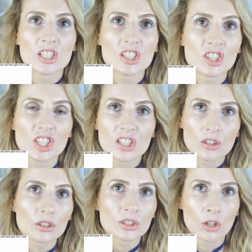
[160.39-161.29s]
She, she's
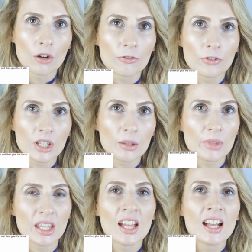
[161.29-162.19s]
also offering
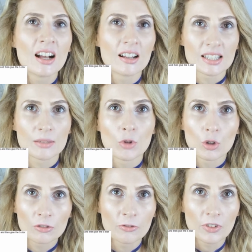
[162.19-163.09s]
me a
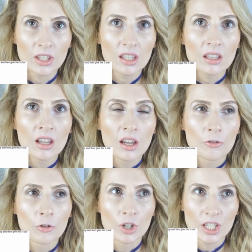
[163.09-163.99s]
small fee
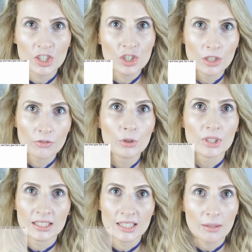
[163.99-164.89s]
for each review
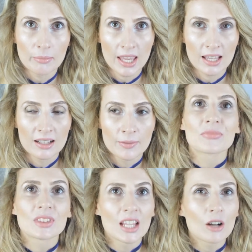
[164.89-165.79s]
that I make.
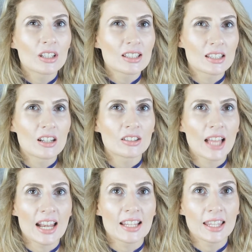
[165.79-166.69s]
Now, that's not
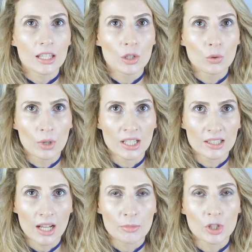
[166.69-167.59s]
anything new when it
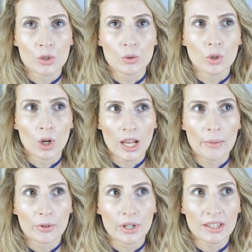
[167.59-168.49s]
comes to
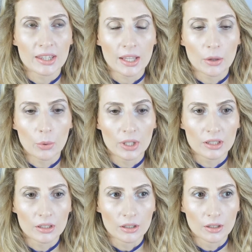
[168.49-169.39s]
collaborating with
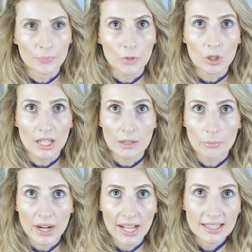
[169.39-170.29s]
um, online
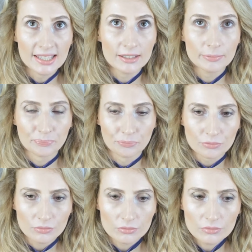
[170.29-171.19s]
brands.
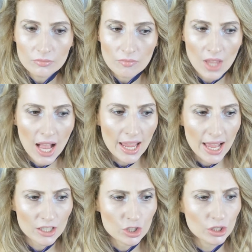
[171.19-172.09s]
I
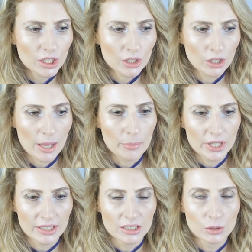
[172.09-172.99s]
actually
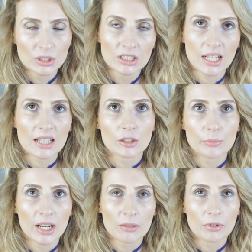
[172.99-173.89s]
collaborated with another
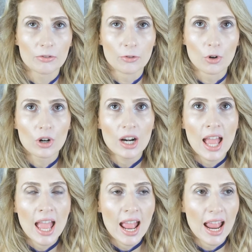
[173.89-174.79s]
brand before,
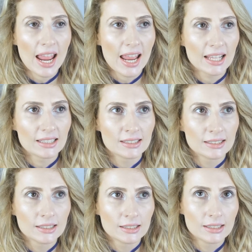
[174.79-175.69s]
and
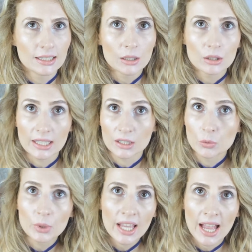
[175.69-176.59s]
the deal that
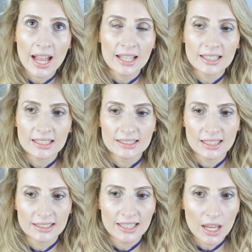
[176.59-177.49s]
we had is
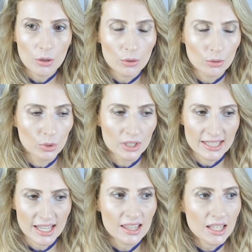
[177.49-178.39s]
that they were
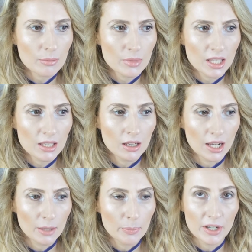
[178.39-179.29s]
sending me
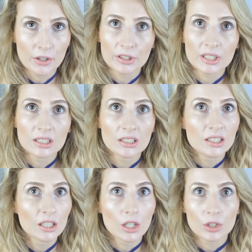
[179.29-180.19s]
like periodically
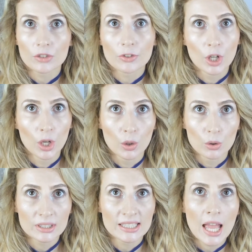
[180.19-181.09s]
a lot of
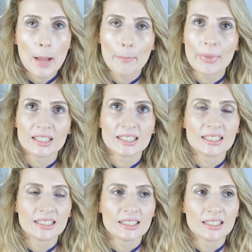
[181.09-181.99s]
clothes, but
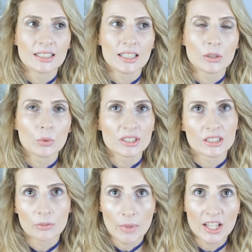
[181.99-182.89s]
uh, it
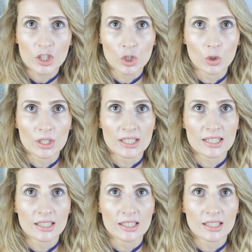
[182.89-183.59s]
wasn't my choice.